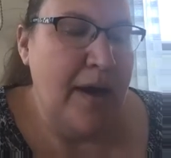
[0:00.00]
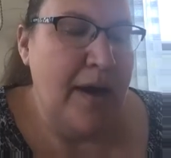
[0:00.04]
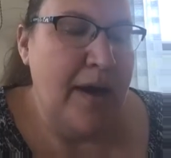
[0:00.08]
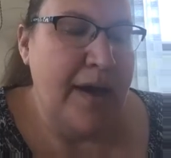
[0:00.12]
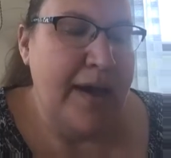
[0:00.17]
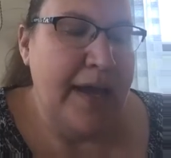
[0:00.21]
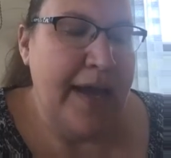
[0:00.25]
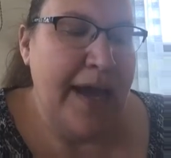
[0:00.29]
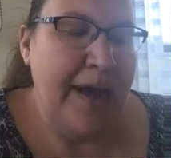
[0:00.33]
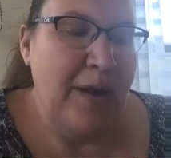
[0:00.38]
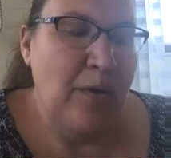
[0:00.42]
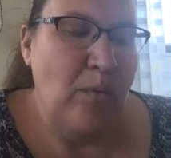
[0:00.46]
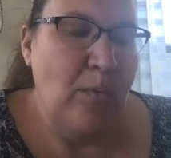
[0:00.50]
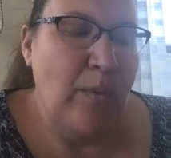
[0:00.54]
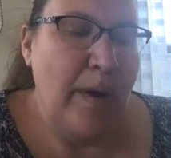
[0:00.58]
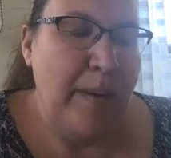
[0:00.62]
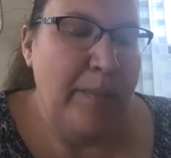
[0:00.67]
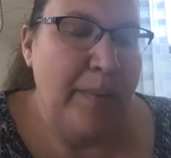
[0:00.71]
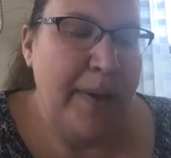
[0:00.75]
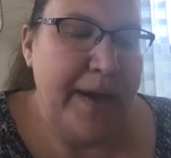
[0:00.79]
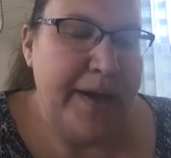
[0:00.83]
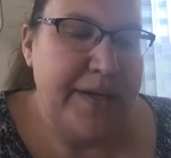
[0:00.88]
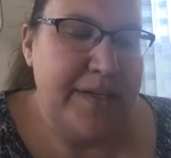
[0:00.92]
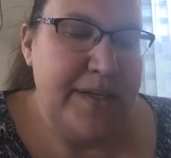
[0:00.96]
Again,
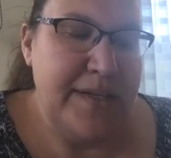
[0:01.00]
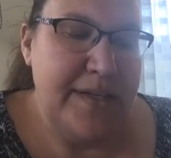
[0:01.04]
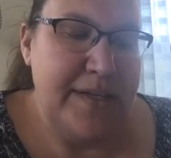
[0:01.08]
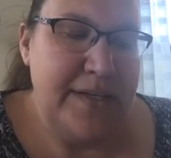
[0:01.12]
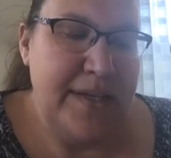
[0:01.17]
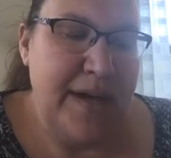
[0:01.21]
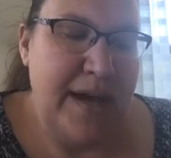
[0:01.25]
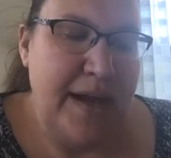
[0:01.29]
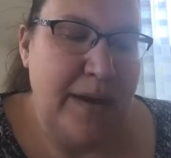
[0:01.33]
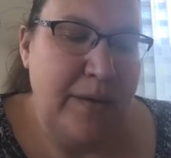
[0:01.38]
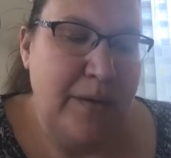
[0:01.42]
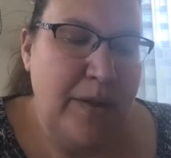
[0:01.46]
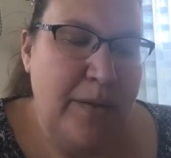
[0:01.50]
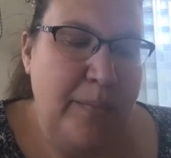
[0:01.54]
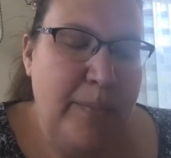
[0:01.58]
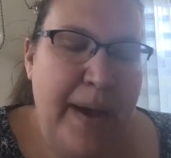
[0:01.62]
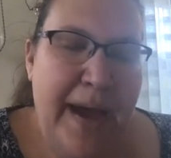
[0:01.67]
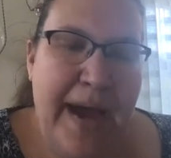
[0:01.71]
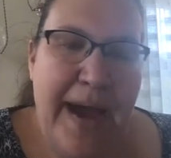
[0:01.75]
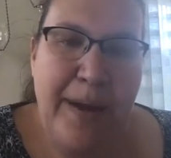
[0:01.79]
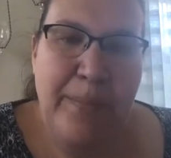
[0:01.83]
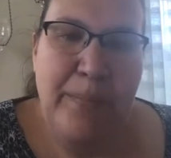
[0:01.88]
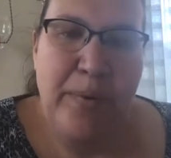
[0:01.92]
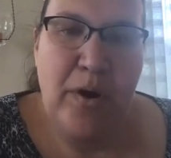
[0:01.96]
WebEx is on the
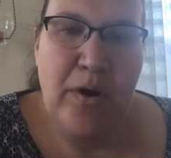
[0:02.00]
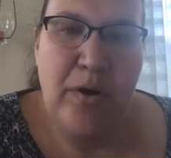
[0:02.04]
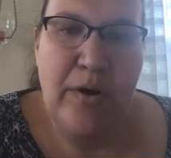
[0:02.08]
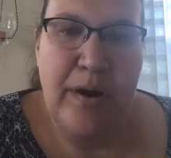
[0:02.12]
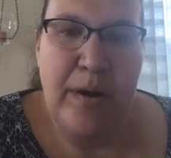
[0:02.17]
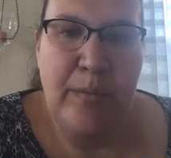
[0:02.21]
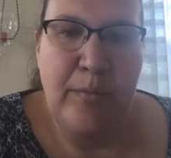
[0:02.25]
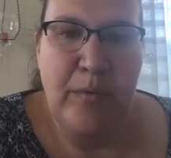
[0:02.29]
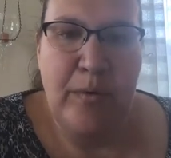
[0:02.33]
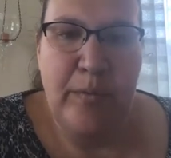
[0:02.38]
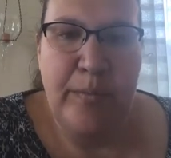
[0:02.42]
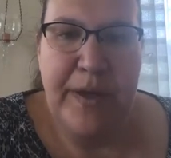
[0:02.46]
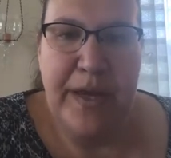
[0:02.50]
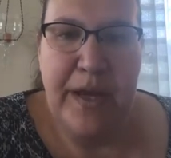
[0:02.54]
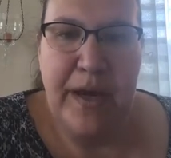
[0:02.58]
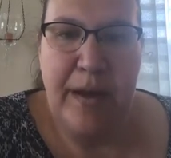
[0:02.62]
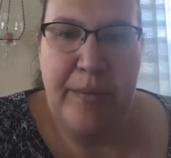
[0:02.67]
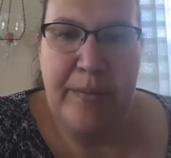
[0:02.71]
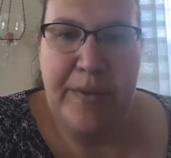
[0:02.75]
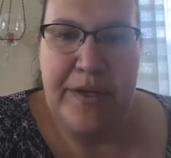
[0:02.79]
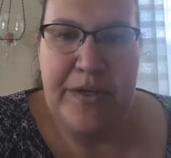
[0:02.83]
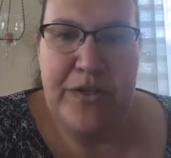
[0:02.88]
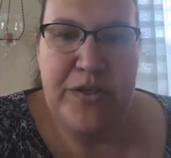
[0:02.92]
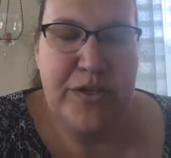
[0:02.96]
PAC program, will be
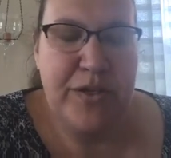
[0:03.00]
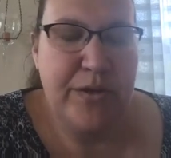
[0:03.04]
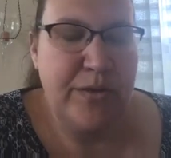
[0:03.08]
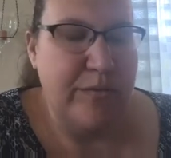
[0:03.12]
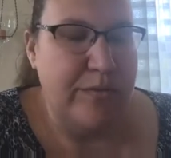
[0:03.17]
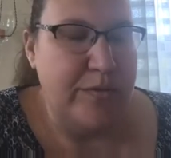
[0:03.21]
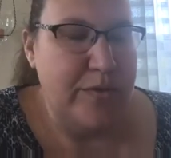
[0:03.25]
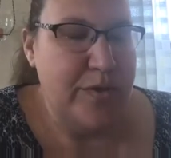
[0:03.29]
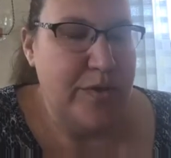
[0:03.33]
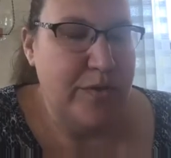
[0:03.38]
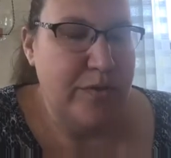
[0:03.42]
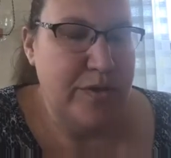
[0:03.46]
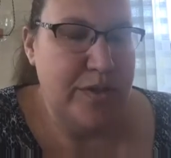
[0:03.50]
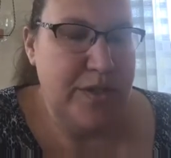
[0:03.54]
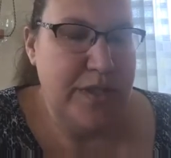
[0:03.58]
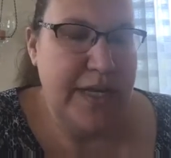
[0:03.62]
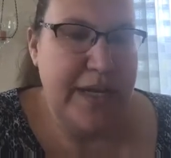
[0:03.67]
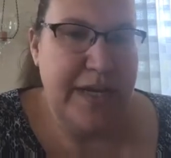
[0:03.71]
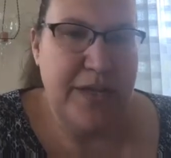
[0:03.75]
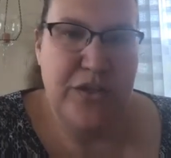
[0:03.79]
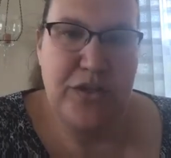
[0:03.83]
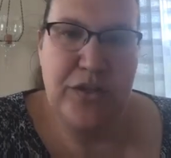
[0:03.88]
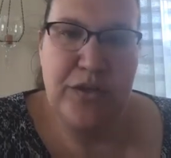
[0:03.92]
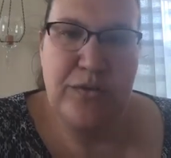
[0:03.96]
coming soon. So
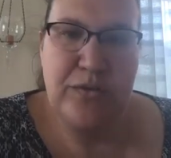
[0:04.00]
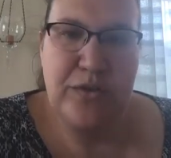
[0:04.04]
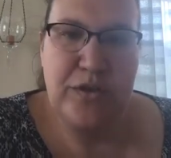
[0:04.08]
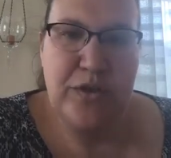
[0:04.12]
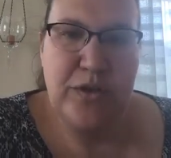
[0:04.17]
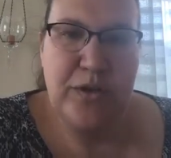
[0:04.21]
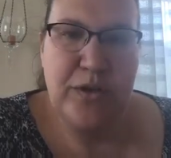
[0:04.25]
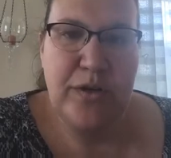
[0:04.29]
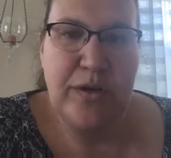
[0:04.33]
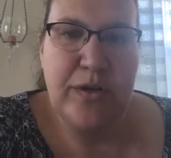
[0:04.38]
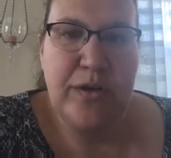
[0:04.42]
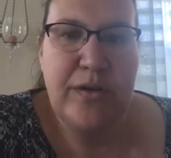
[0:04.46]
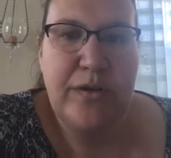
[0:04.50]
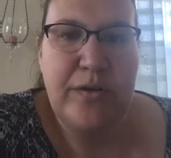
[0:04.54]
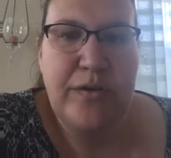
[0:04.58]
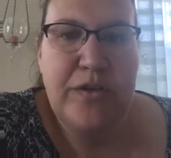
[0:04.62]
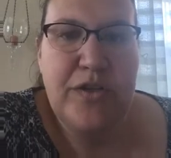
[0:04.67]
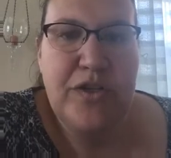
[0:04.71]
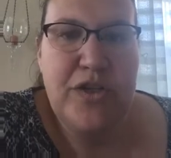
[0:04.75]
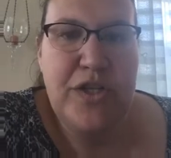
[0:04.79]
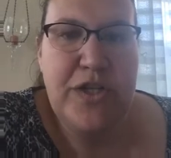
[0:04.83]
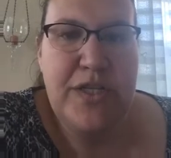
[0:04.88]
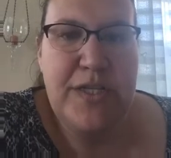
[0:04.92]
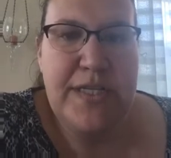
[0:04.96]
stay tuned to your
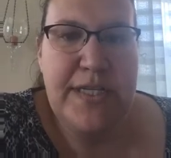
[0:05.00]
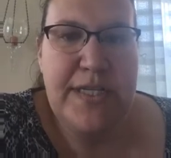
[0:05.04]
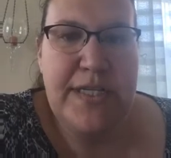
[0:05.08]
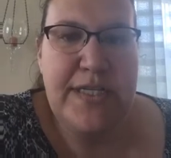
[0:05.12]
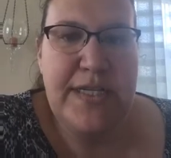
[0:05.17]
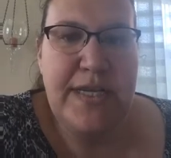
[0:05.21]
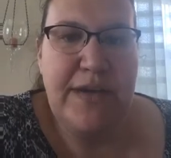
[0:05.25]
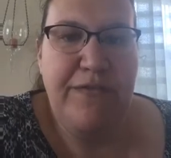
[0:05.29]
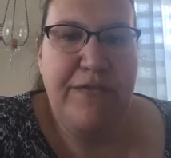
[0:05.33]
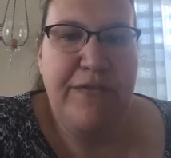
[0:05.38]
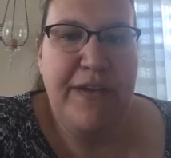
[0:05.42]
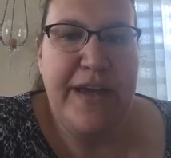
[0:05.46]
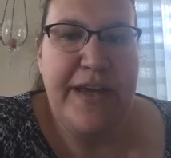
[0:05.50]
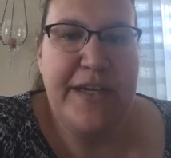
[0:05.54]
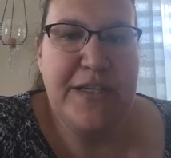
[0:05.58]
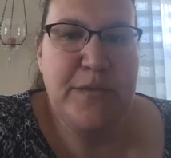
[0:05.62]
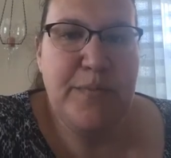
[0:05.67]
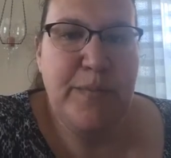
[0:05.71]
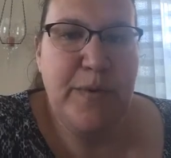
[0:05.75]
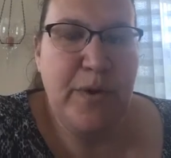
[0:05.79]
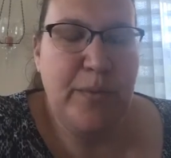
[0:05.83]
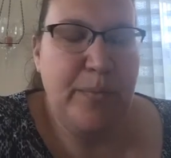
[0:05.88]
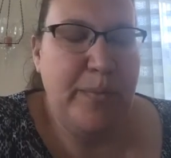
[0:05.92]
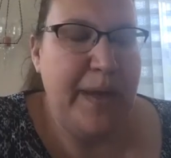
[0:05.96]
GCC
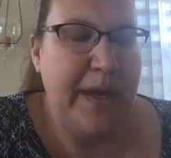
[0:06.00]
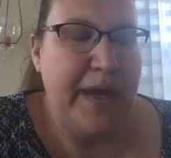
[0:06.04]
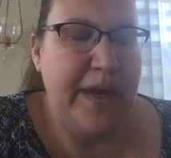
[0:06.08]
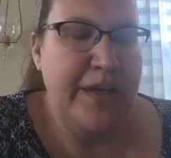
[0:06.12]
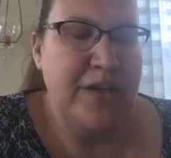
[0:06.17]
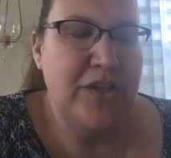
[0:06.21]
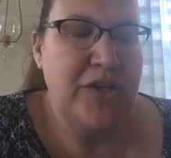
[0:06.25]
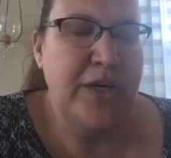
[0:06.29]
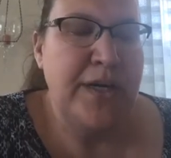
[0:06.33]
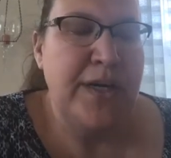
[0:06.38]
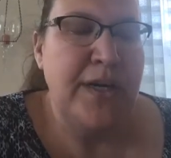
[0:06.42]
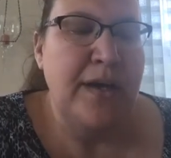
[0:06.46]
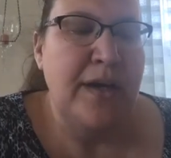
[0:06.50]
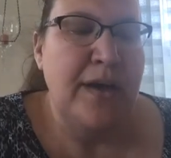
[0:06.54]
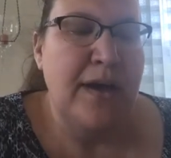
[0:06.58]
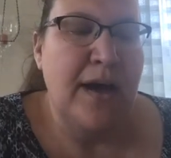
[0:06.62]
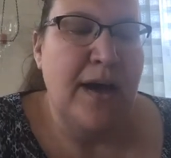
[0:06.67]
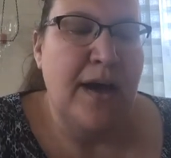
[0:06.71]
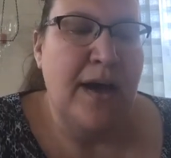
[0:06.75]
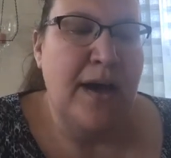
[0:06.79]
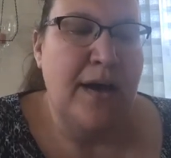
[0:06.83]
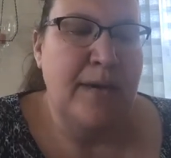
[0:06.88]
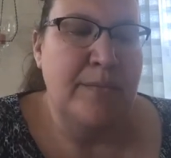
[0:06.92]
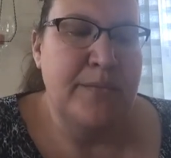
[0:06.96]
Facebook page
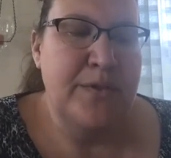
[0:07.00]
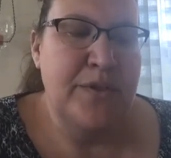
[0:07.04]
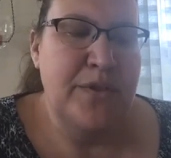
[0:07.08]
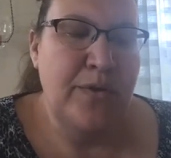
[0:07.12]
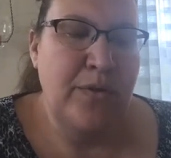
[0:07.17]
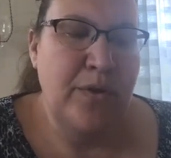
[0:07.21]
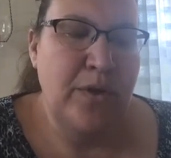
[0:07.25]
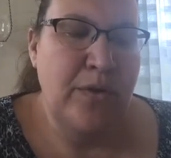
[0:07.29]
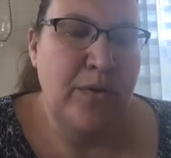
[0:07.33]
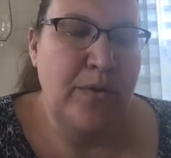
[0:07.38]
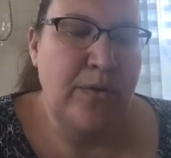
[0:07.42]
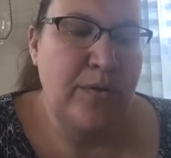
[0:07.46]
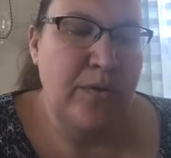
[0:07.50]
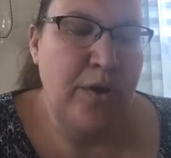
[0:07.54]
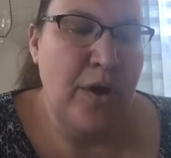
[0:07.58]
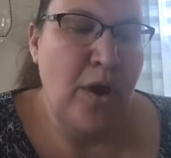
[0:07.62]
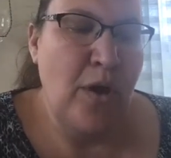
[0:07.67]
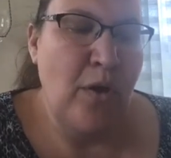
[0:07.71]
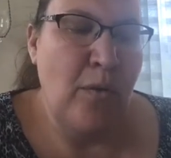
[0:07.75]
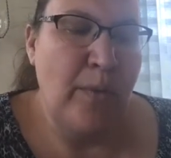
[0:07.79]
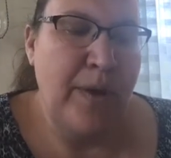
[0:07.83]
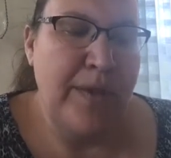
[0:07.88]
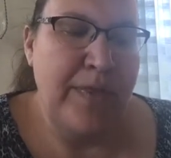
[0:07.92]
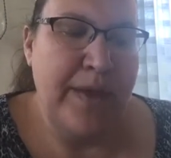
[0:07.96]
so you
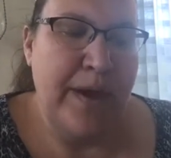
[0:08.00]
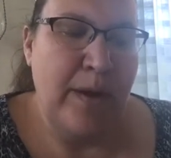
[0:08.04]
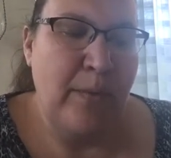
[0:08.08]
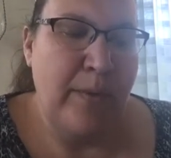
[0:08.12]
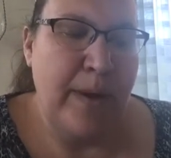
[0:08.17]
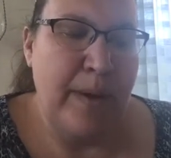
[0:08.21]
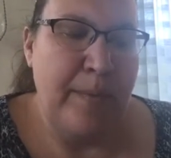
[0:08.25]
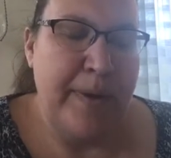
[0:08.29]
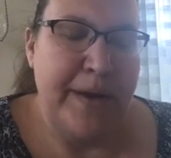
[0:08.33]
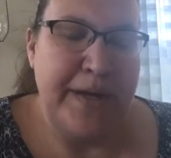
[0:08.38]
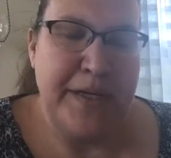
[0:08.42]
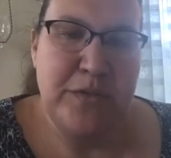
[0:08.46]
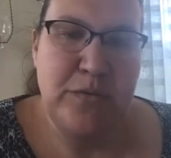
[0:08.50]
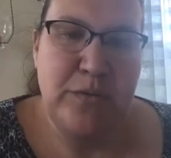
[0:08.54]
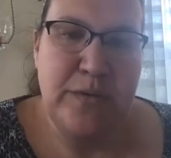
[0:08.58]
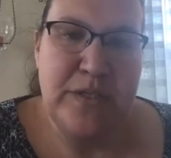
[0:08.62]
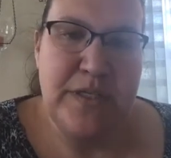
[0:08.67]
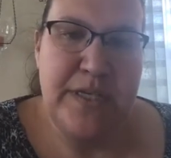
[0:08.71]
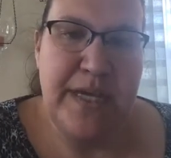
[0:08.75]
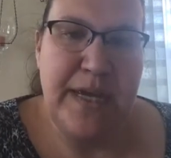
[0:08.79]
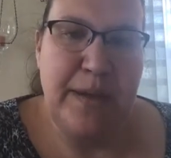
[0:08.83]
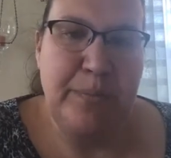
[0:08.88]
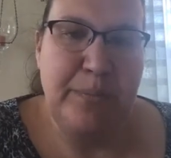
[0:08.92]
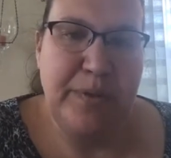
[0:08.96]
know when that WebEx will
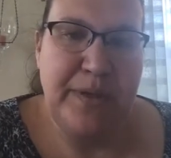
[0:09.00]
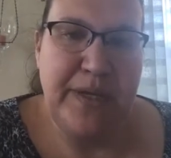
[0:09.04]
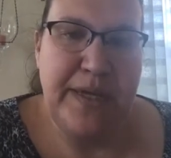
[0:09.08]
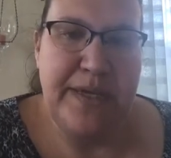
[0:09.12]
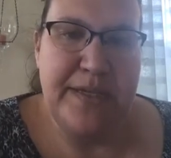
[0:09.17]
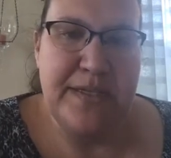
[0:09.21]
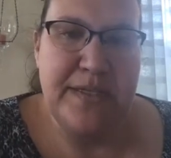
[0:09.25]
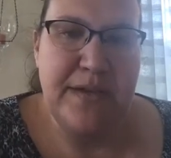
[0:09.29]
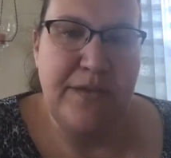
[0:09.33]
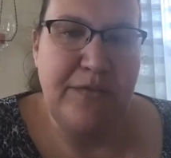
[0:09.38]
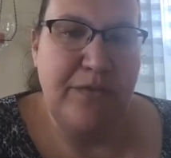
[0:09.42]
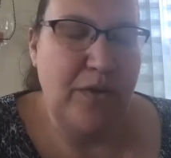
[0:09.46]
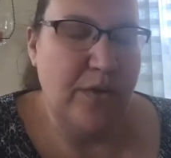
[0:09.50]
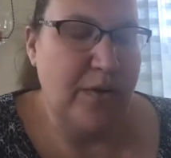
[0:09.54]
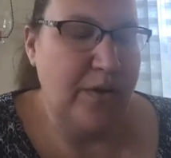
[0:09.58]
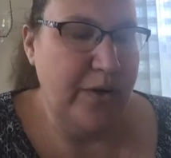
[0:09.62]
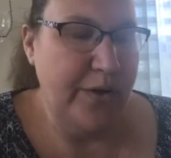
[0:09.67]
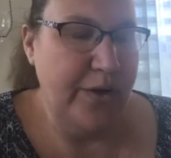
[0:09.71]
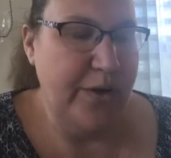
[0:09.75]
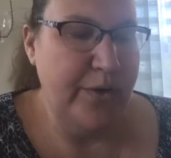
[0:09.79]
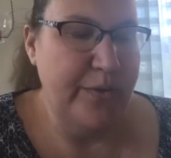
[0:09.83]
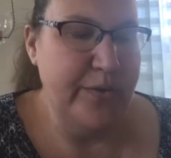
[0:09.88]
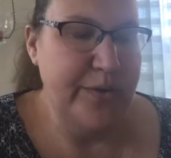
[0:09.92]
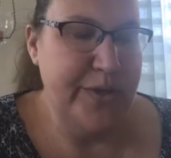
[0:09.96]
take place if you're a
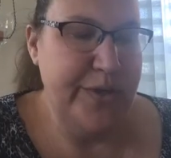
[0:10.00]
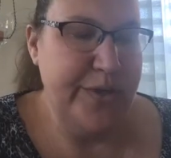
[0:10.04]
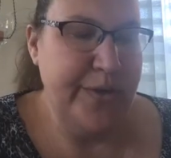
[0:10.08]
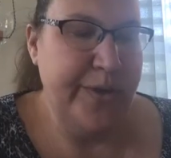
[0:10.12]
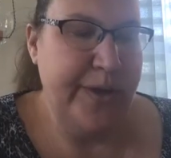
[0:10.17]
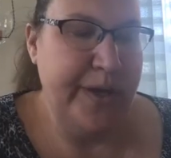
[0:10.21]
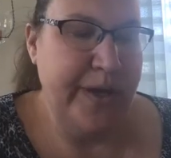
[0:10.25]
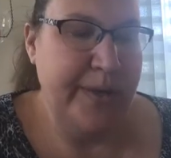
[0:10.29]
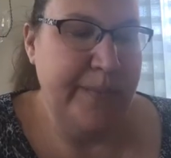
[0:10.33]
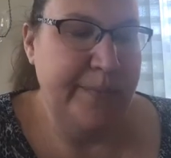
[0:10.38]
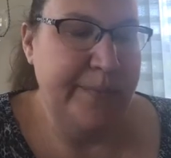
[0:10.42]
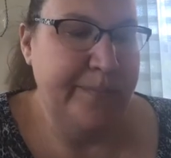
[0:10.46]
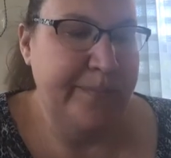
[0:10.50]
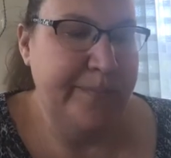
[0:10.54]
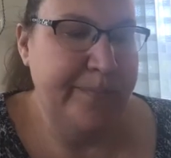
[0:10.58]
new student.